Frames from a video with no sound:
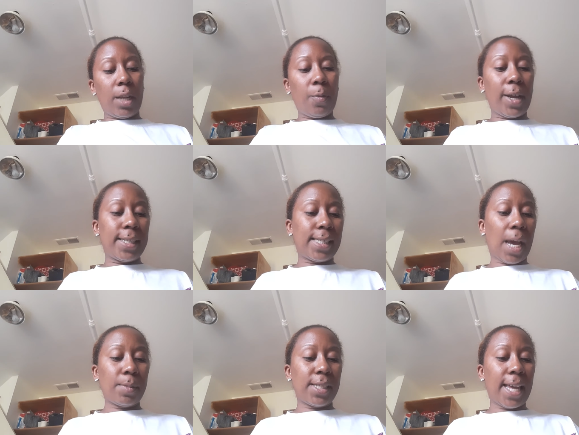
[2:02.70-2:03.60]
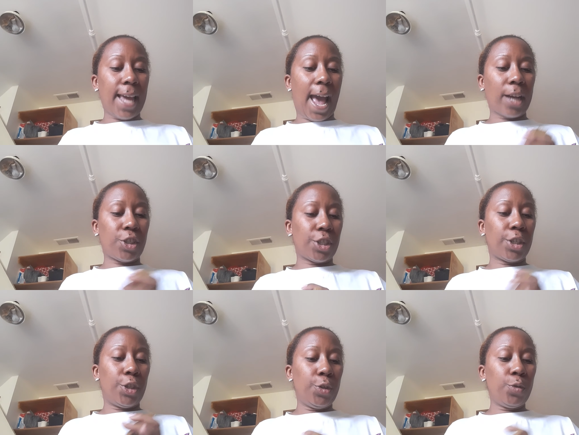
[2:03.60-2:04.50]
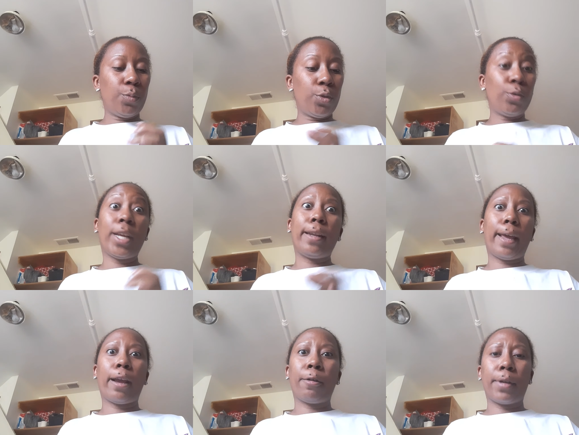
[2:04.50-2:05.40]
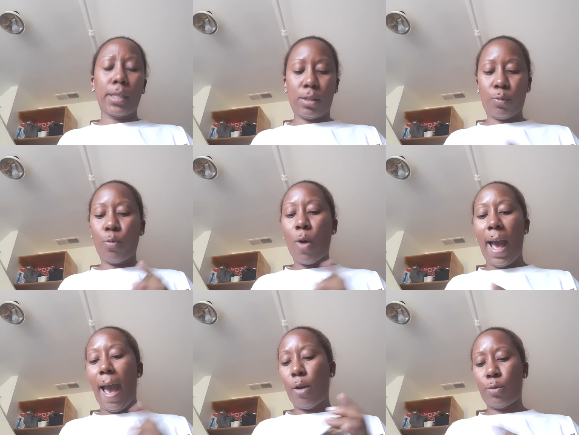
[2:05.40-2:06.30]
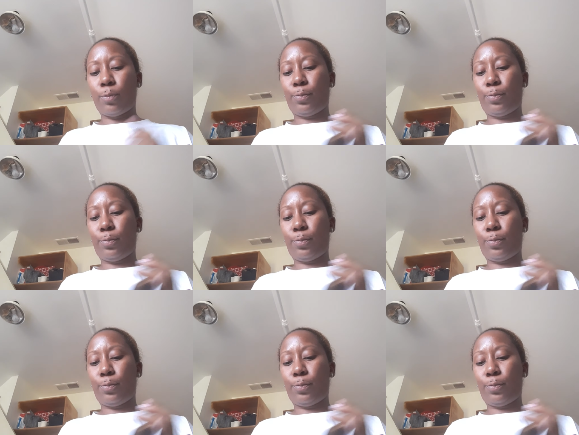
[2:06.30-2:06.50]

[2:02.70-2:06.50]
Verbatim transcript: Libra, it's time to take action. New moon in Aries. Wow.